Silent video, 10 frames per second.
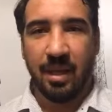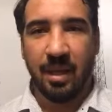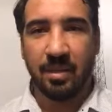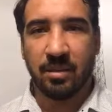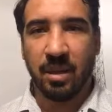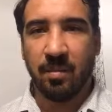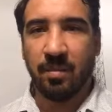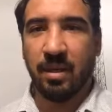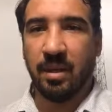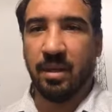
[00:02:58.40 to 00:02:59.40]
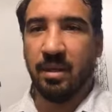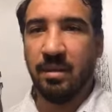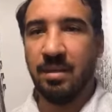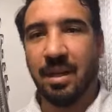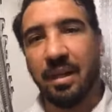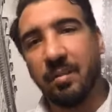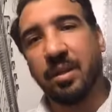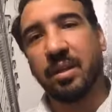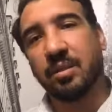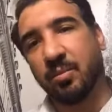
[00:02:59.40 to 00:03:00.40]
it's going to be a
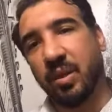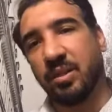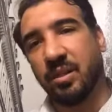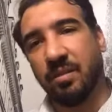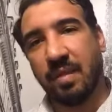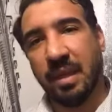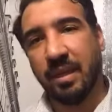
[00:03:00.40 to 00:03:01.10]
limited expression of that